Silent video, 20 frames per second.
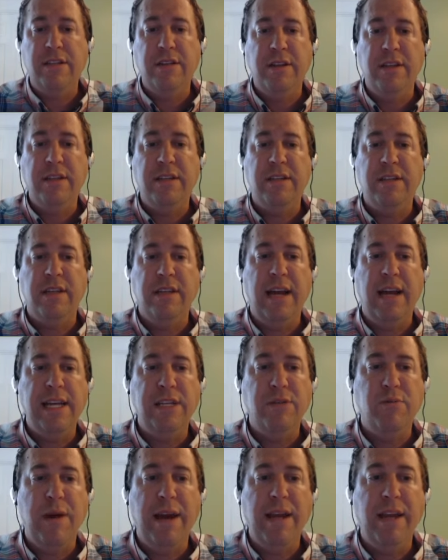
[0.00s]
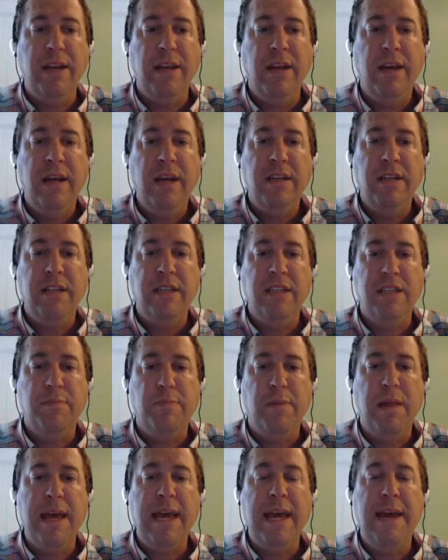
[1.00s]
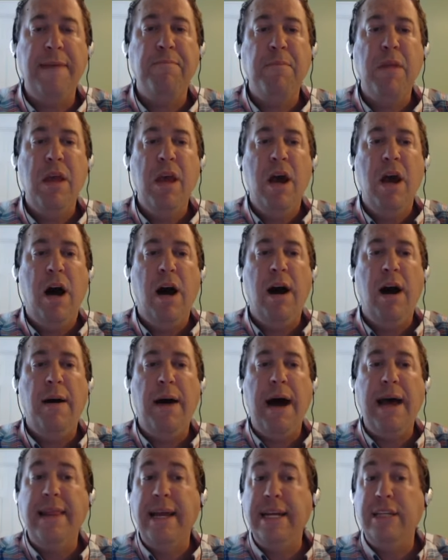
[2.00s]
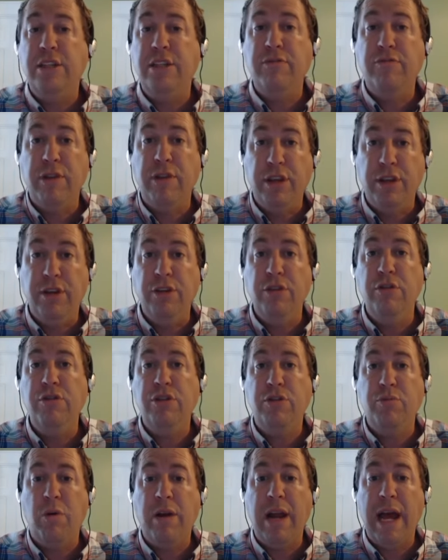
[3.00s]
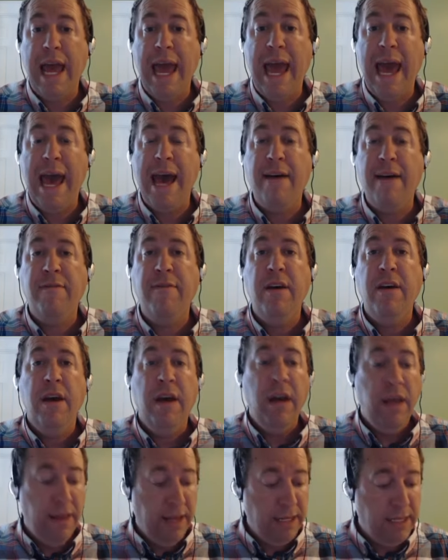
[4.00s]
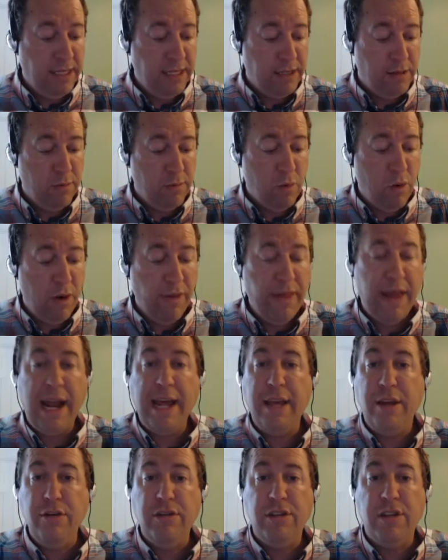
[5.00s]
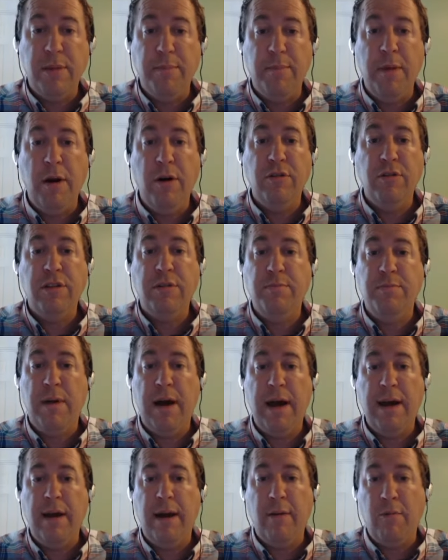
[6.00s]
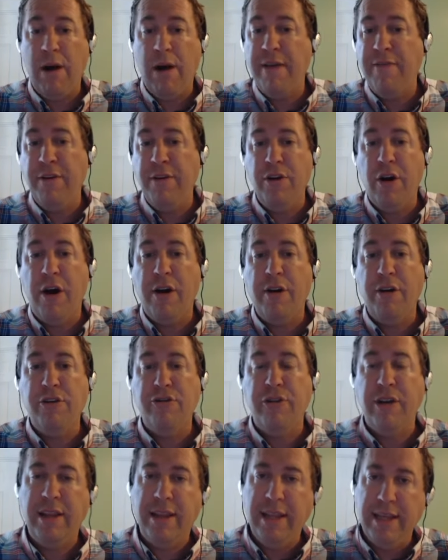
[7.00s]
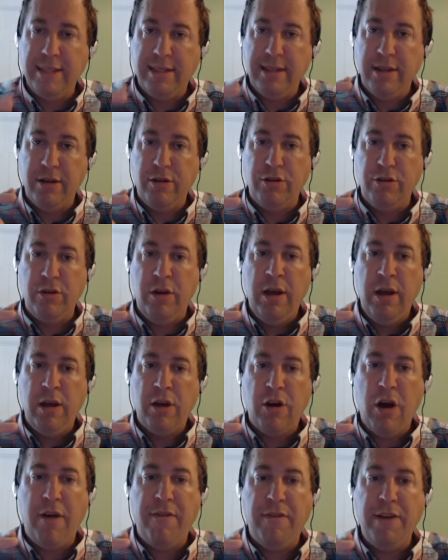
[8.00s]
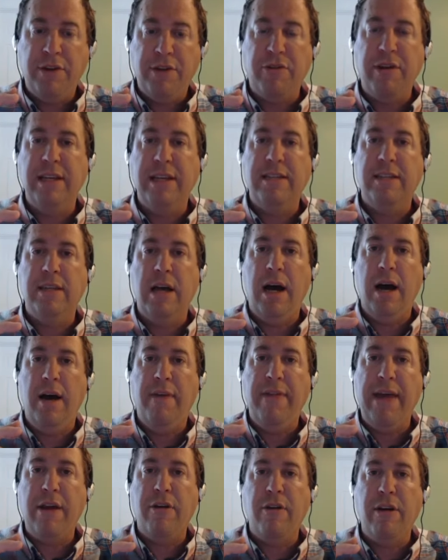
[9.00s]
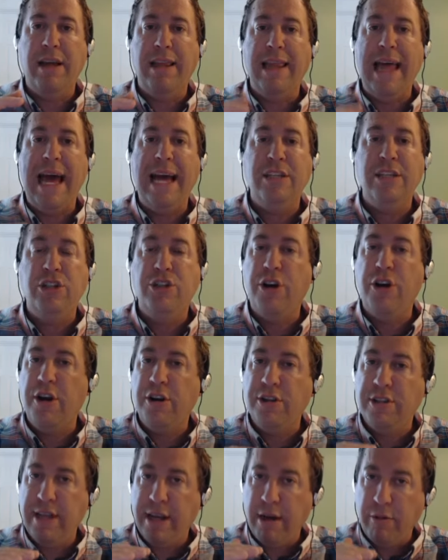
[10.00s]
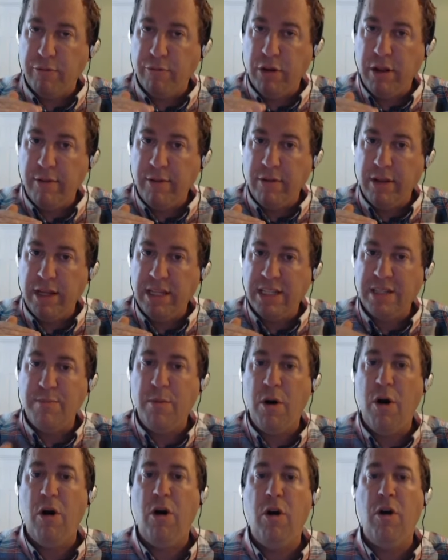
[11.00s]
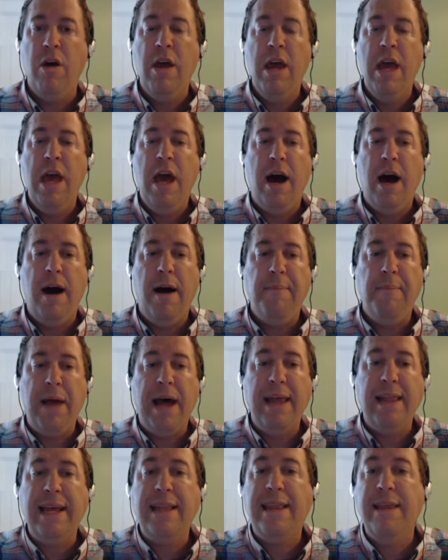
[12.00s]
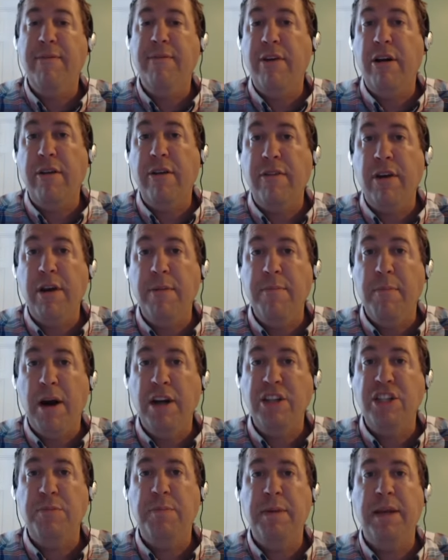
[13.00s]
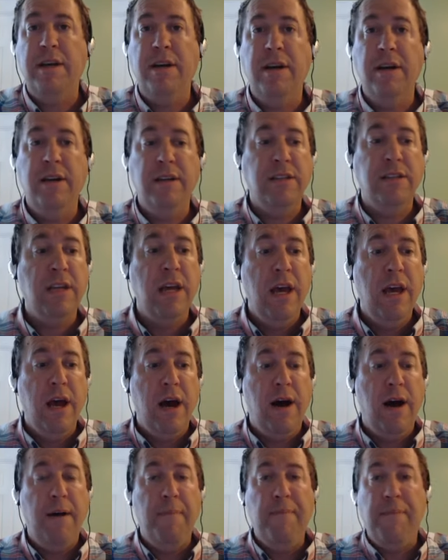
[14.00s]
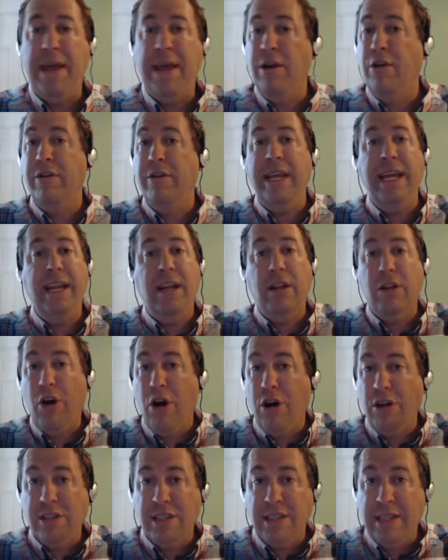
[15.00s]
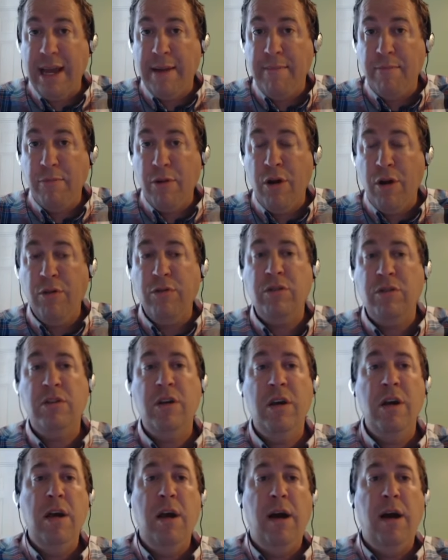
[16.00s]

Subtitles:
So this is a nice way to display it. I like to reuse what I have. This is one that I use the most. My wife and daughter drink these little coffee drinks that are in glass jars that are really, really small. I like them very, very much because they don't need a long stem rose.